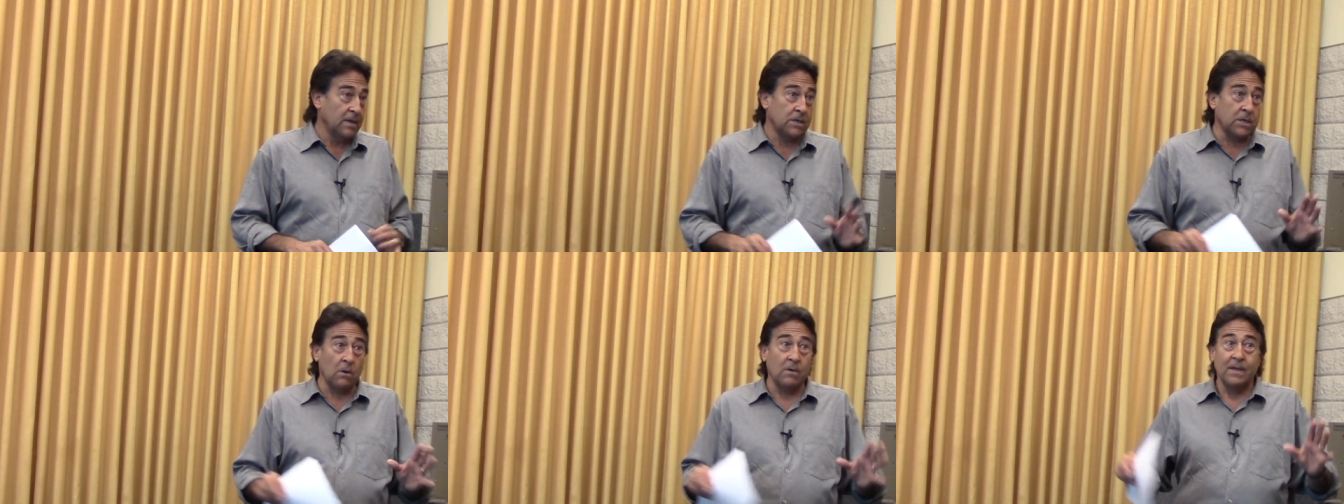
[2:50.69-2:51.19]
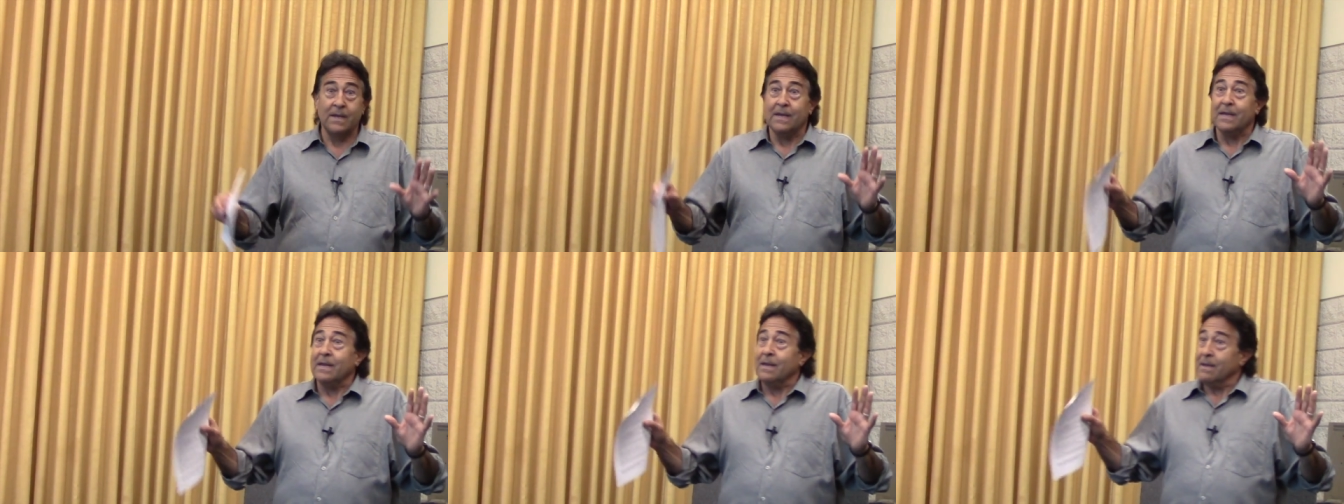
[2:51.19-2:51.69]
So
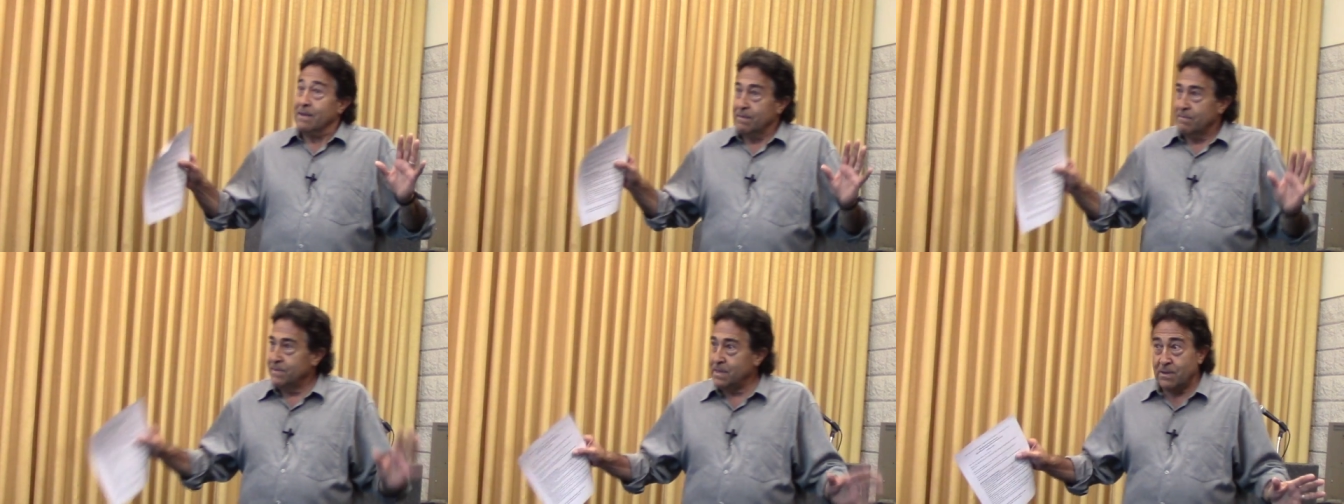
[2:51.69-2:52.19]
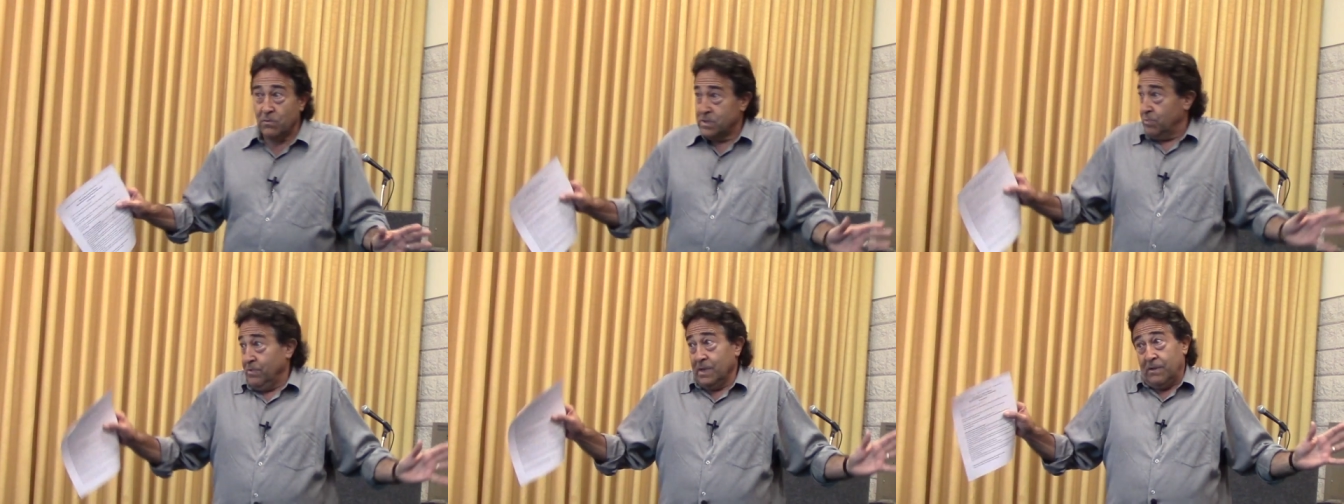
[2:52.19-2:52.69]
it
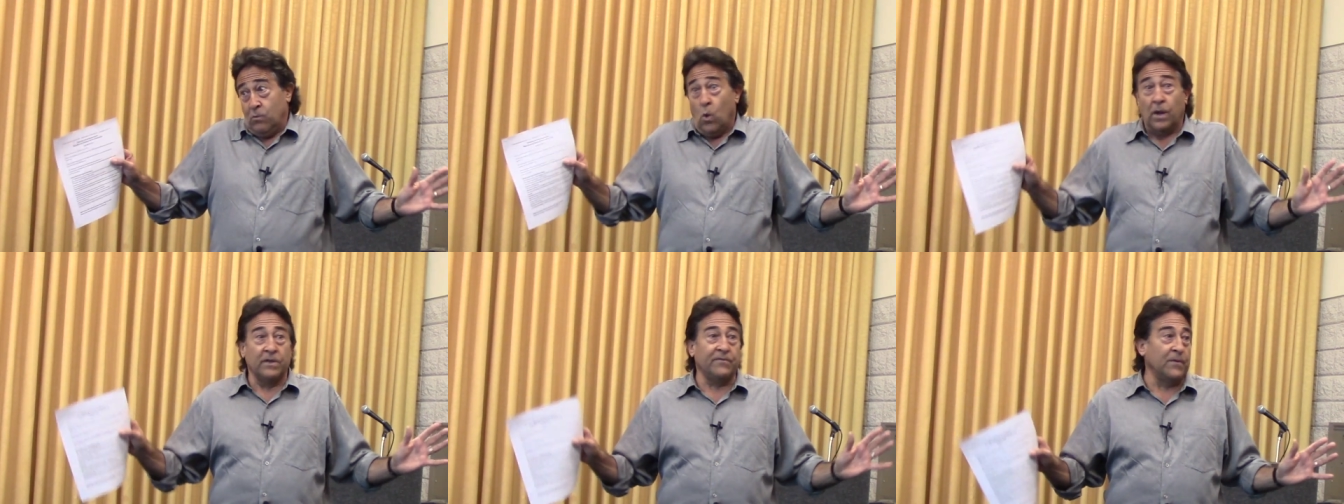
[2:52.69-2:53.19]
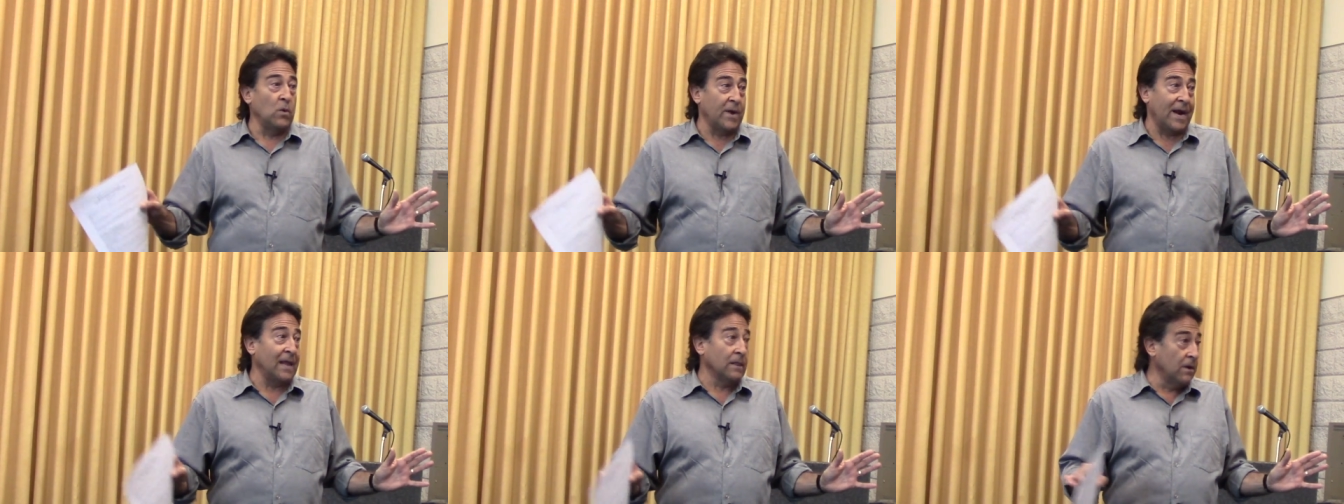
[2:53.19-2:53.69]
was really wonderful
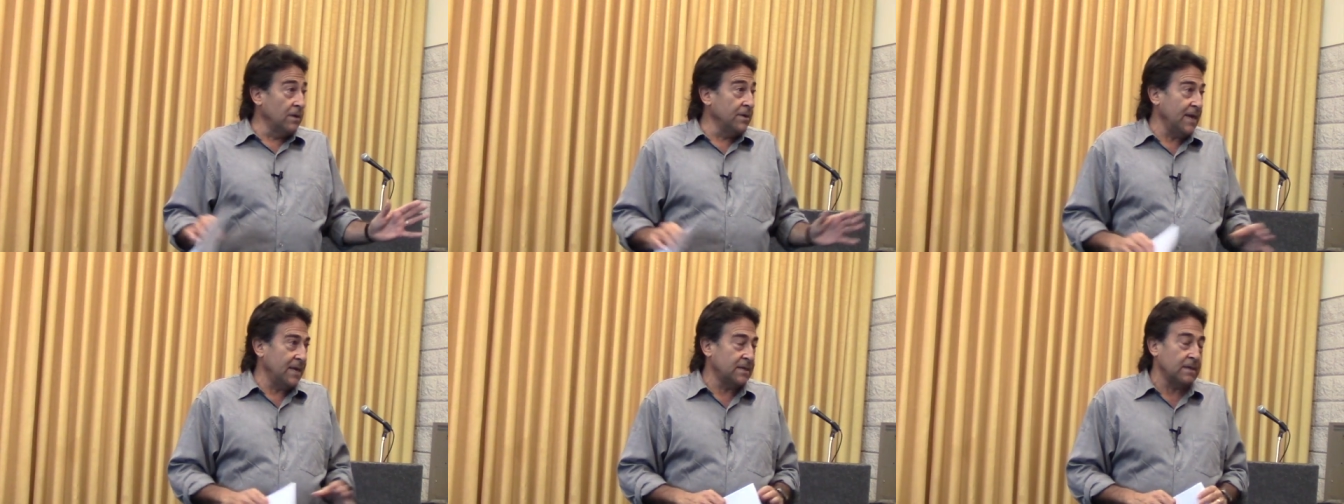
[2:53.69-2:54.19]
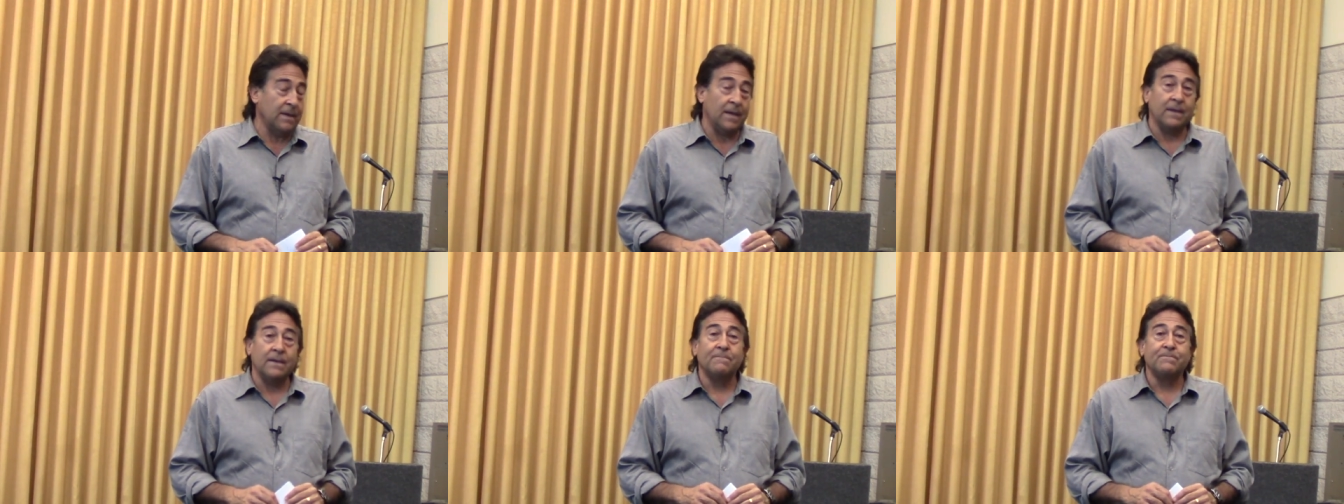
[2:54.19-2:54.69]
what I learned yesterday.